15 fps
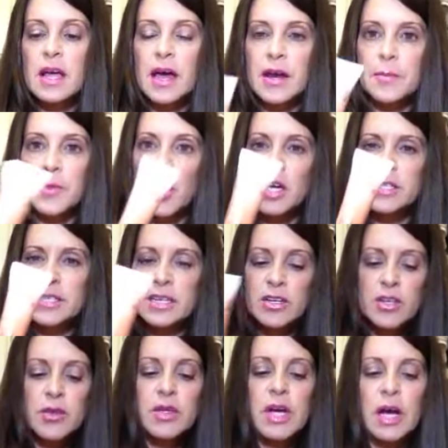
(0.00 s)
kind of bronzy
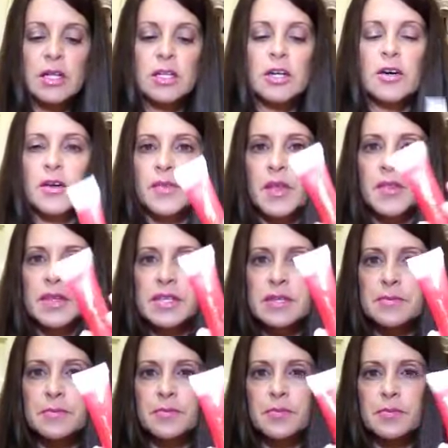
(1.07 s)
nude color, and then this
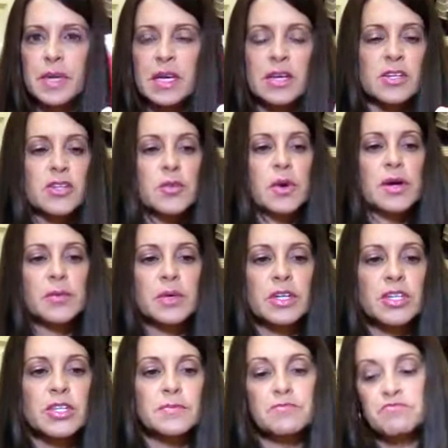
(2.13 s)
pinkish one,
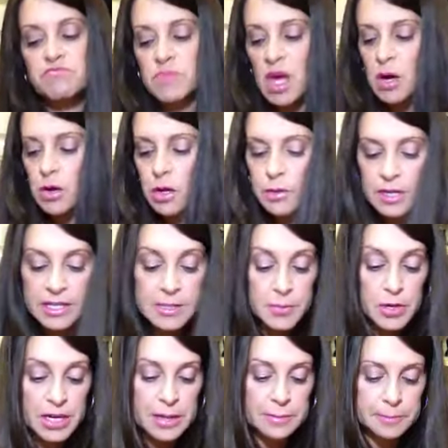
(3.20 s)
which, I don't know, it's
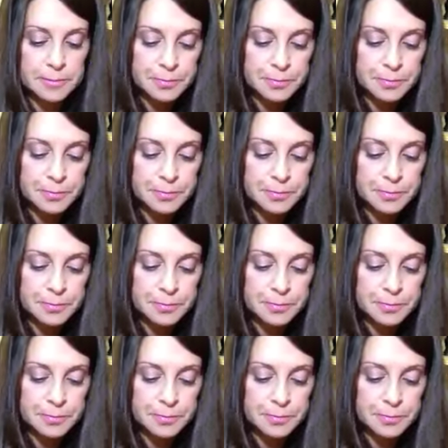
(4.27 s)
pretty.